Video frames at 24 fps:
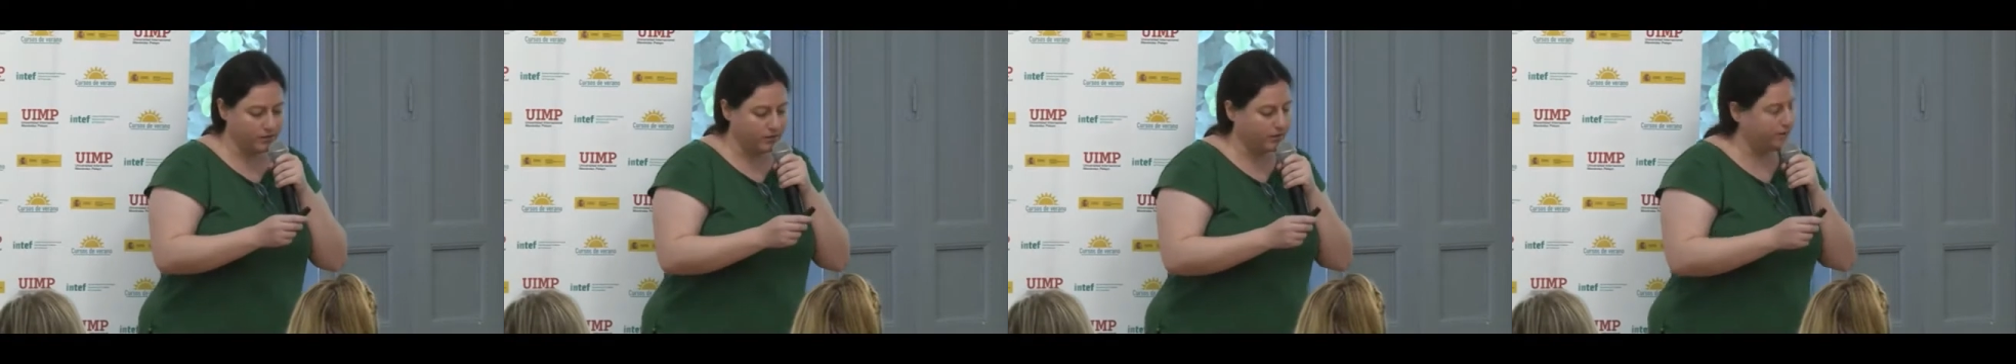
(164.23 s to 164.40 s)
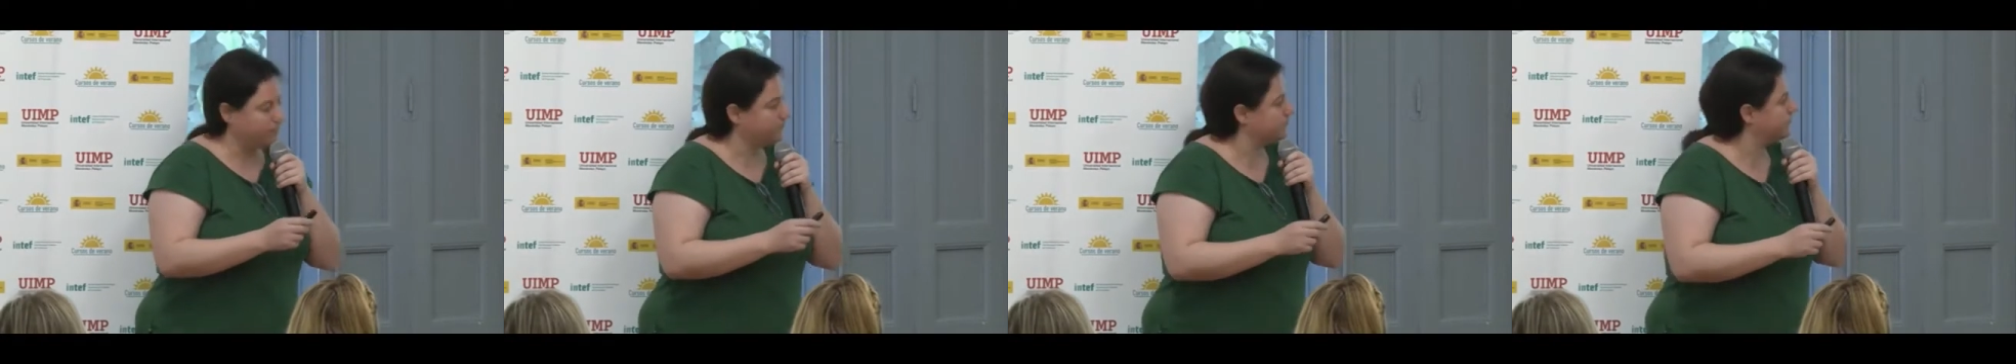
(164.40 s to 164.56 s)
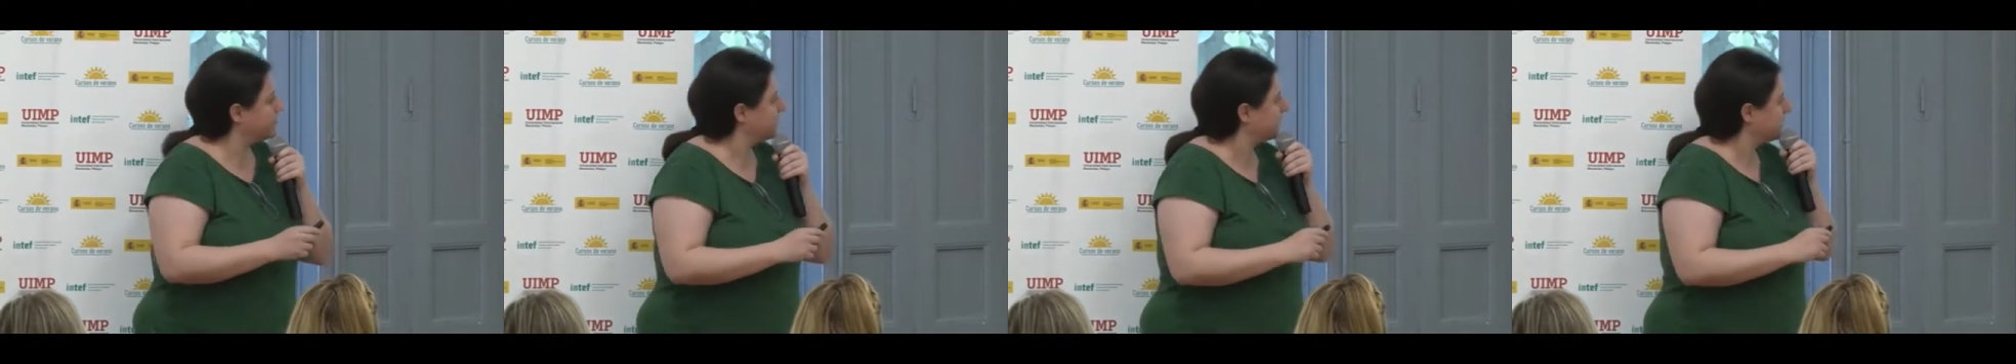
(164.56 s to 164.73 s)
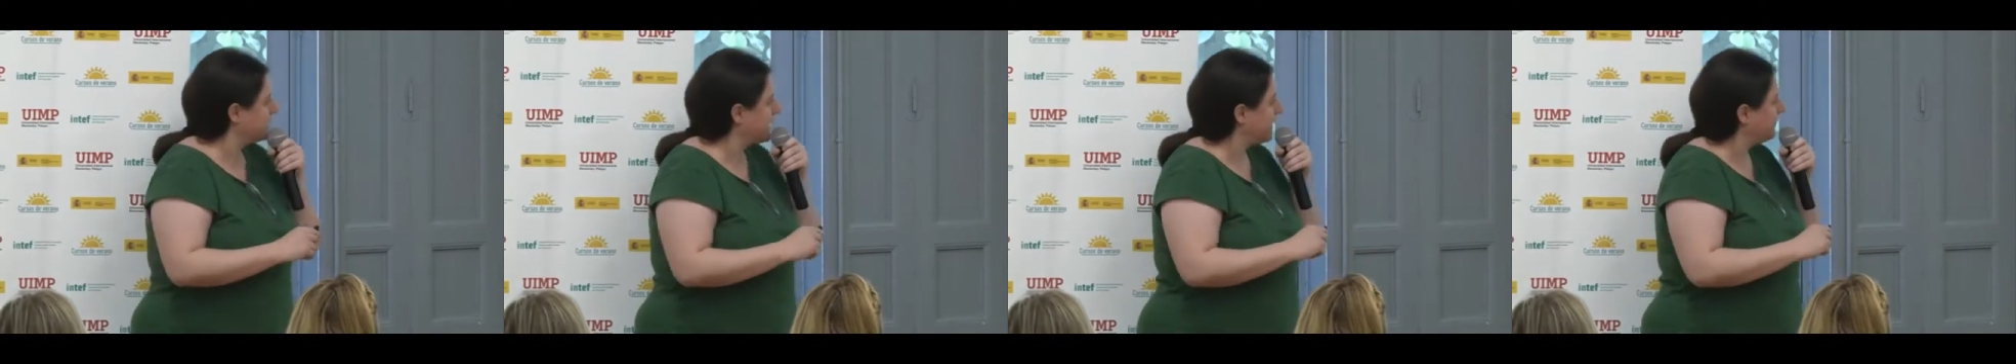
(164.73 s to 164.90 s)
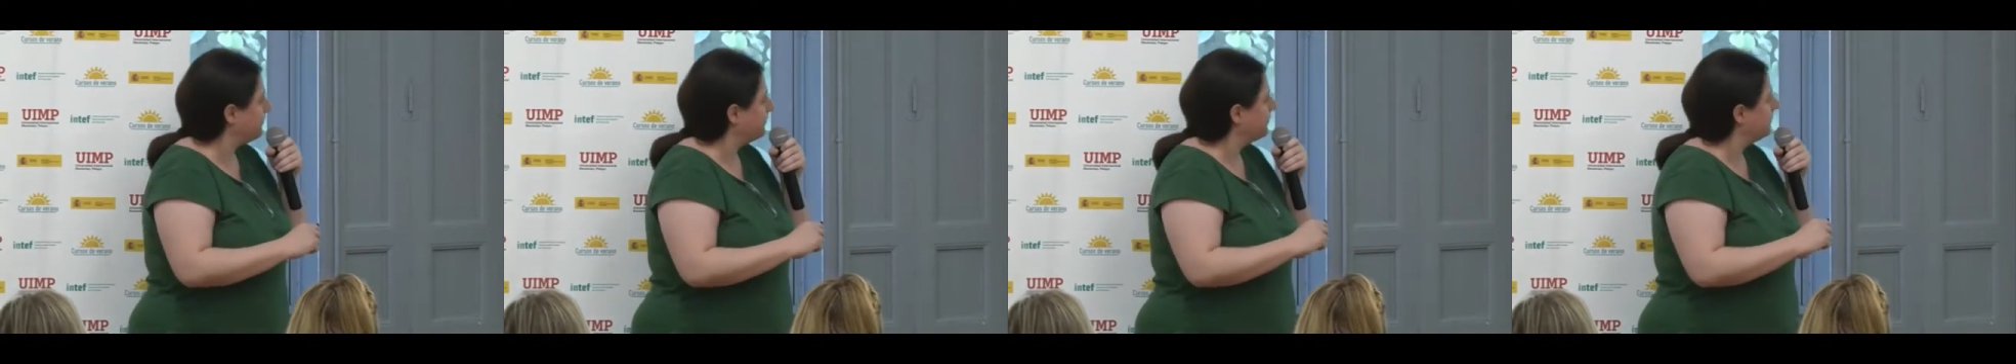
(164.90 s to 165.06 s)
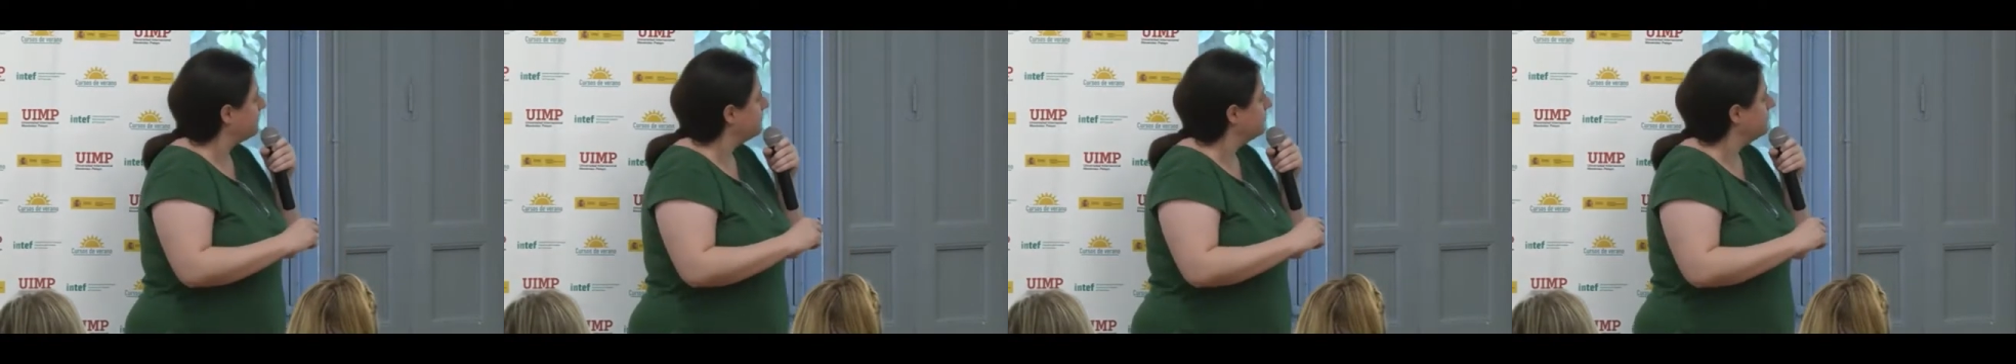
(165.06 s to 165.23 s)
of
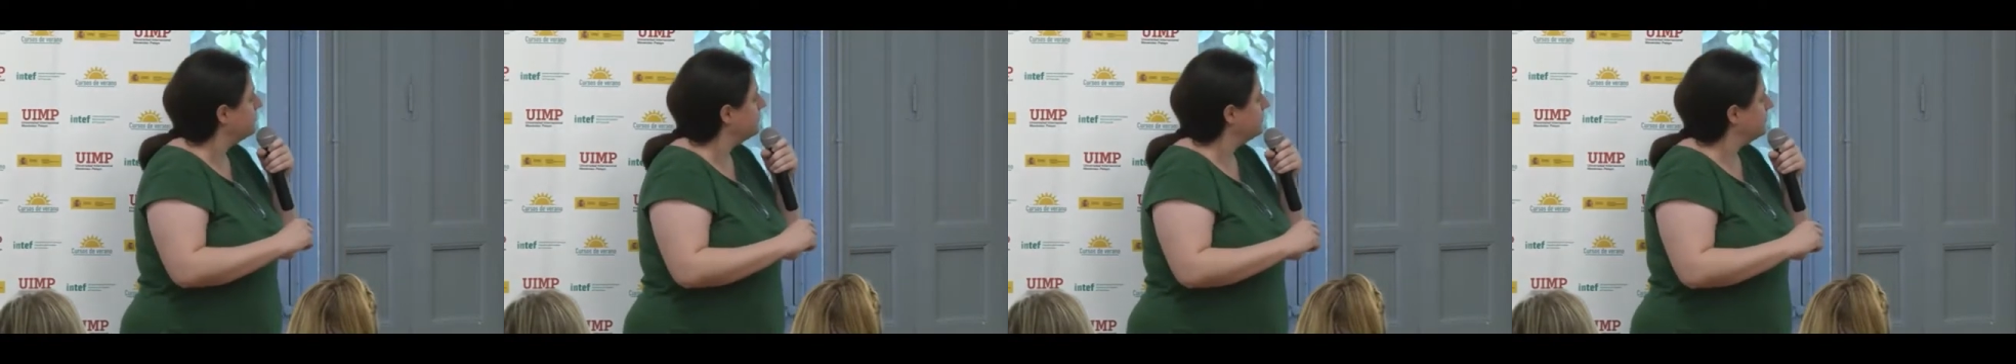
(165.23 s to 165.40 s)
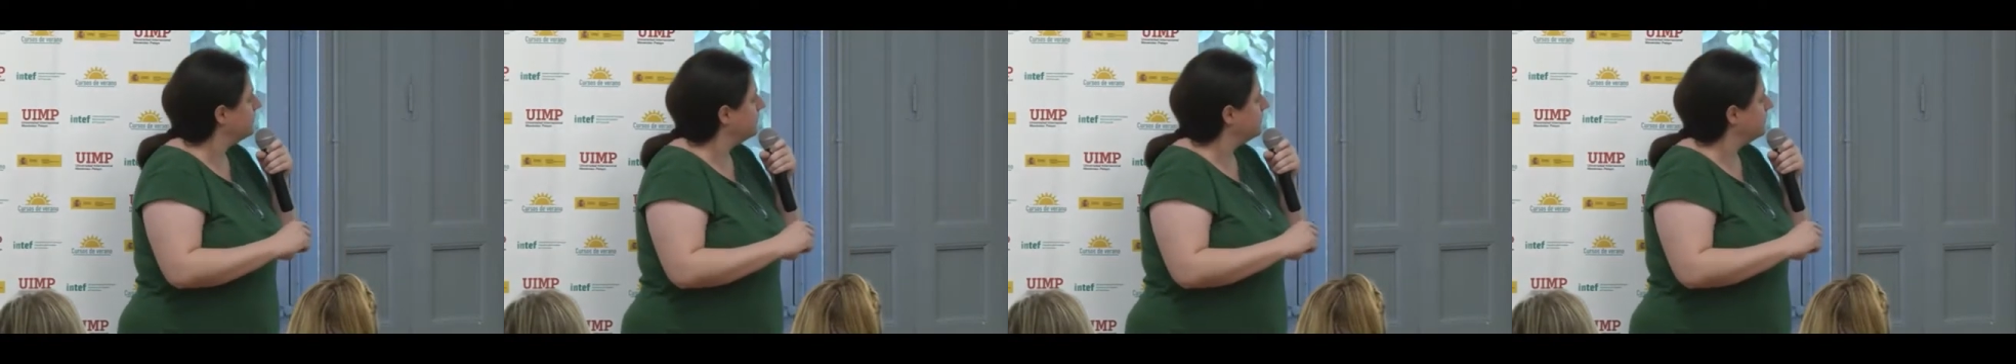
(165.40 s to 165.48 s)
seven